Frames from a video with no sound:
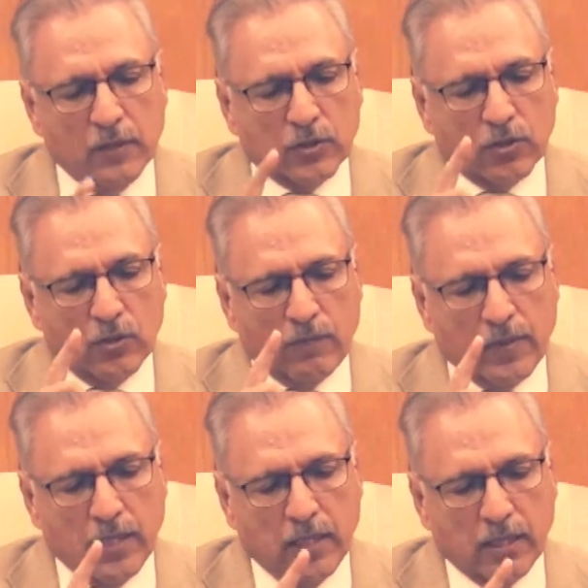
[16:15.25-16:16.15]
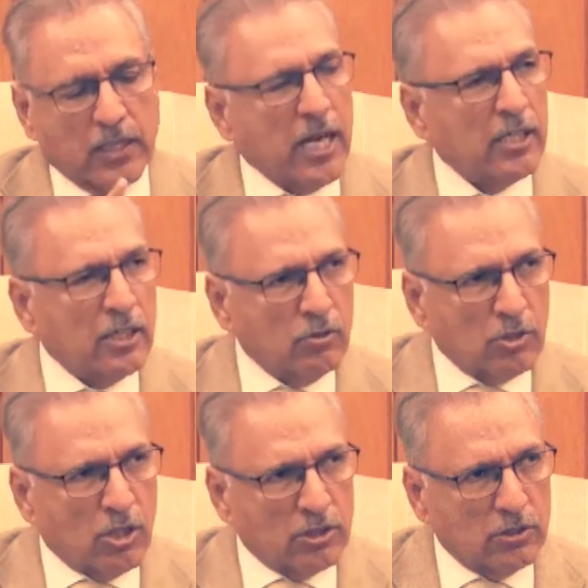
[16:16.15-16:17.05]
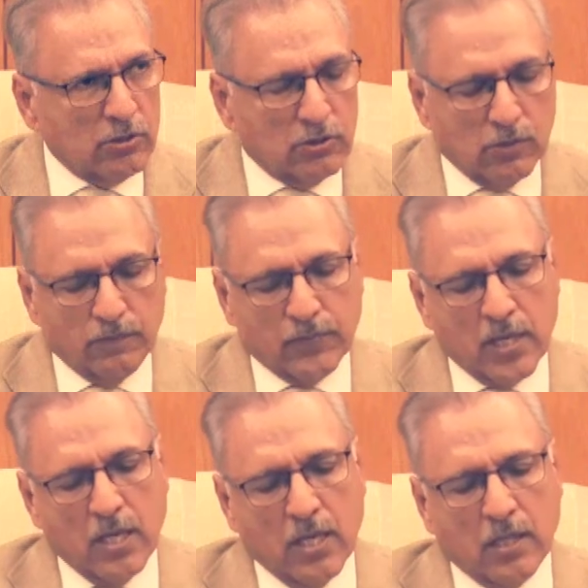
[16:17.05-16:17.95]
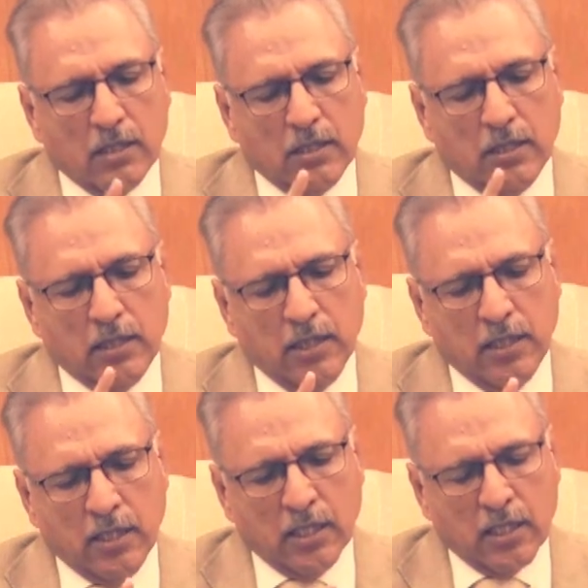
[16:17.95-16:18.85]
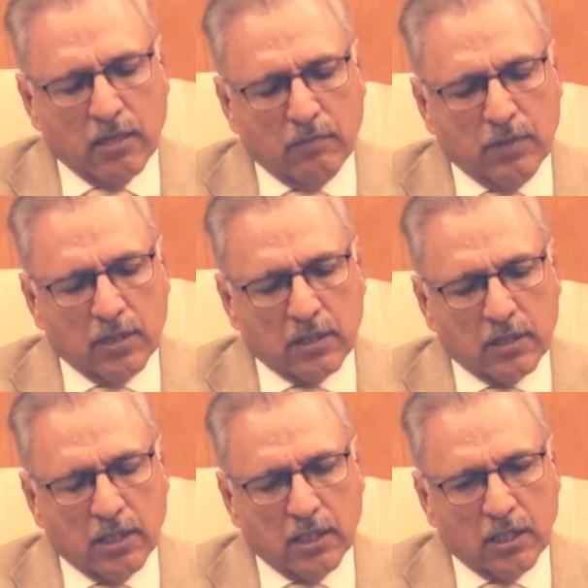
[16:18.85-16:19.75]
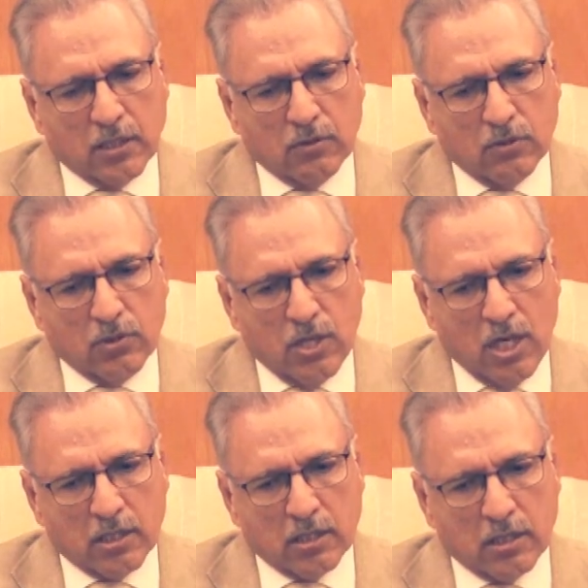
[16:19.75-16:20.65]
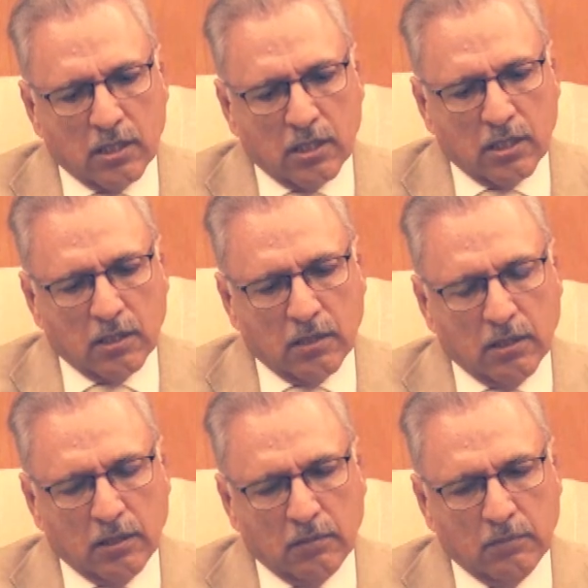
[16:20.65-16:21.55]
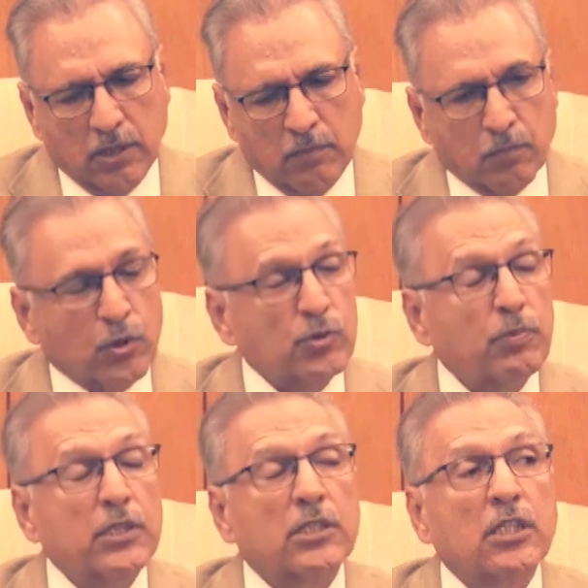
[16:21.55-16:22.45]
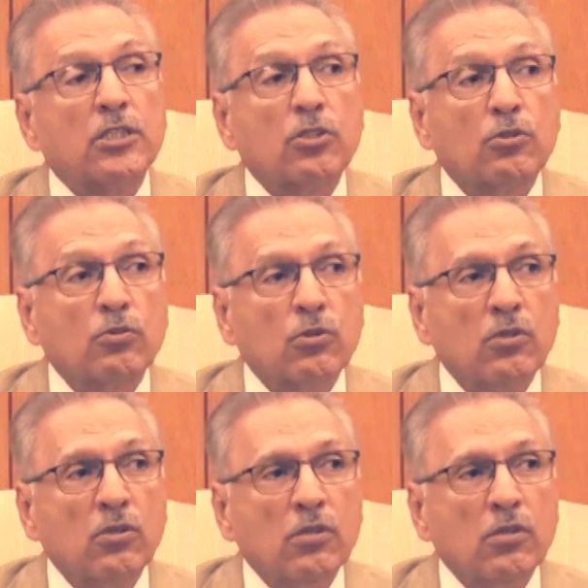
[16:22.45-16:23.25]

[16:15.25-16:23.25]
So, they had their own constitution. The Indian government could not impose presidential rule.